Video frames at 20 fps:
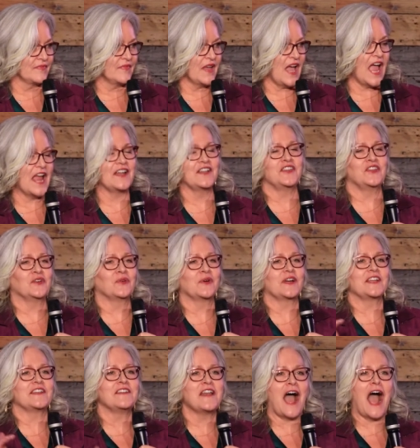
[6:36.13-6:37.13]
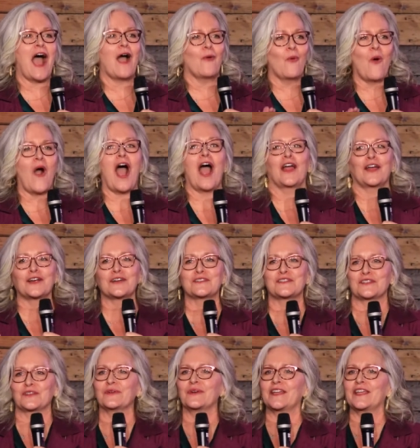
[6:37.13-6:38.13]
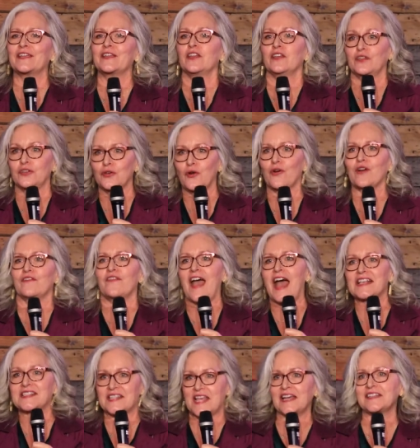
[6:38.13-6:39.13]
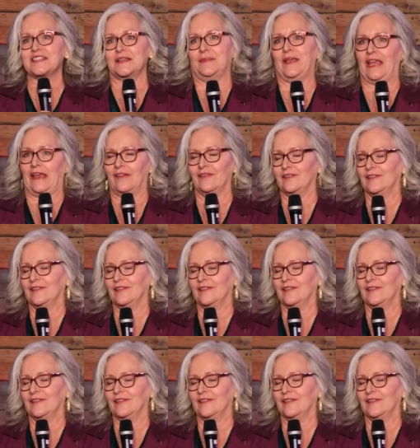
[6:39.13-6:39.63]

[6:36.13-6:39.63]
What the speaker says: And you would not want her doing your vasectomy.